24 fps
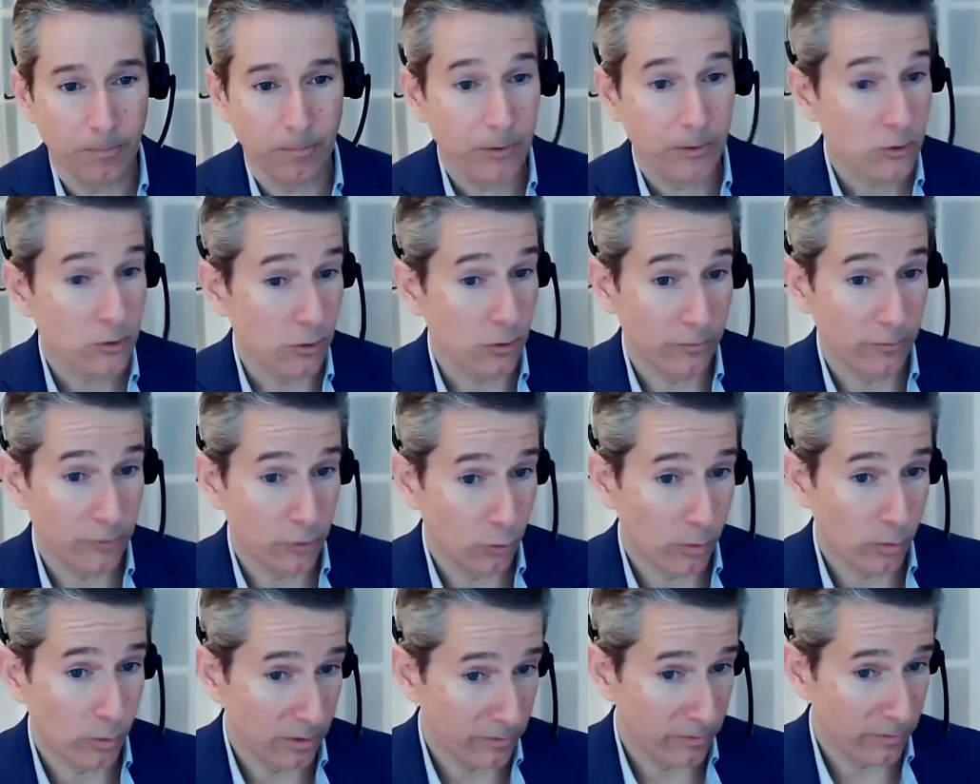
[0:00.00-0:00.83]
So if you
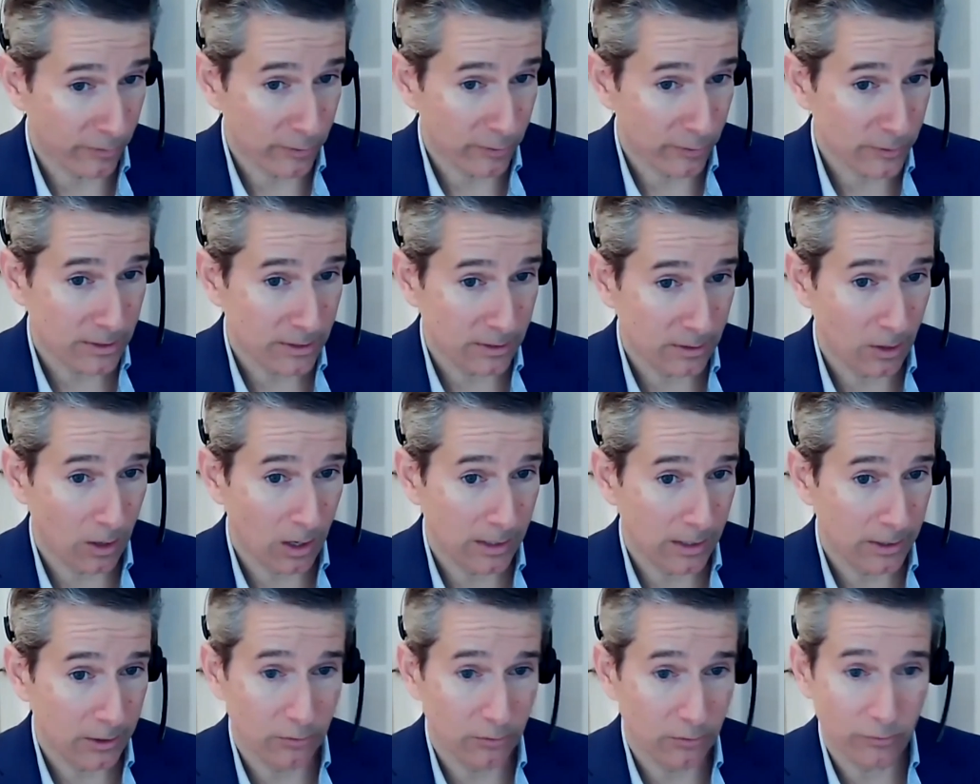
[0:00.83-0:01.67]
were the first in
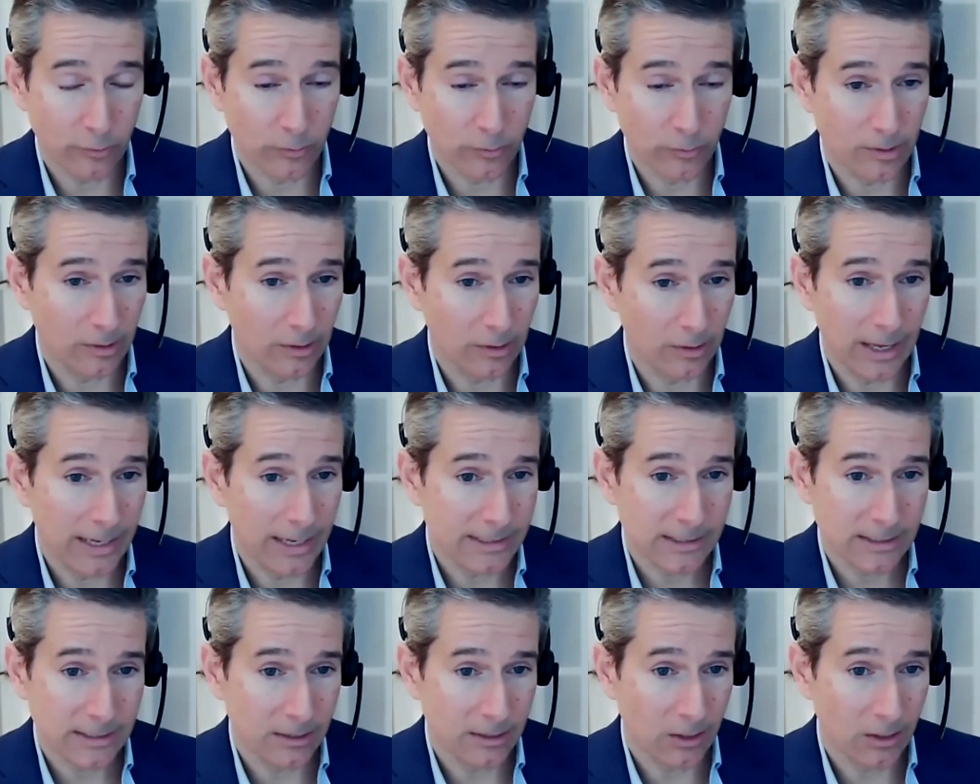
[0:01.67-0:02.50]
line or if you were in the
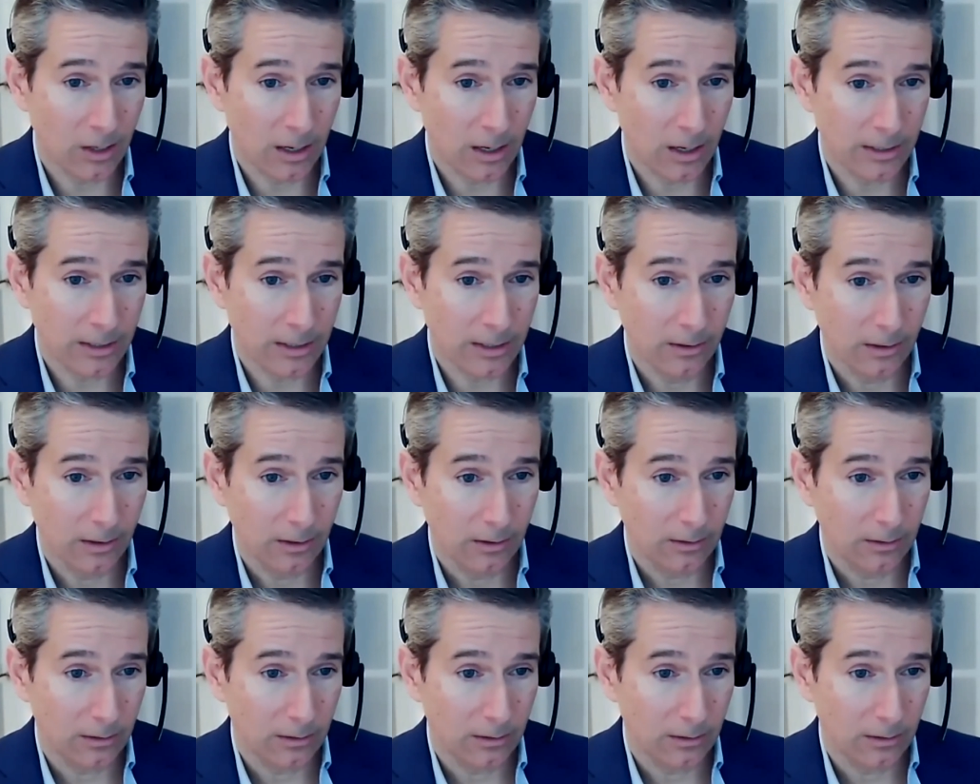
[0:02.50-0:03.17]
last in line,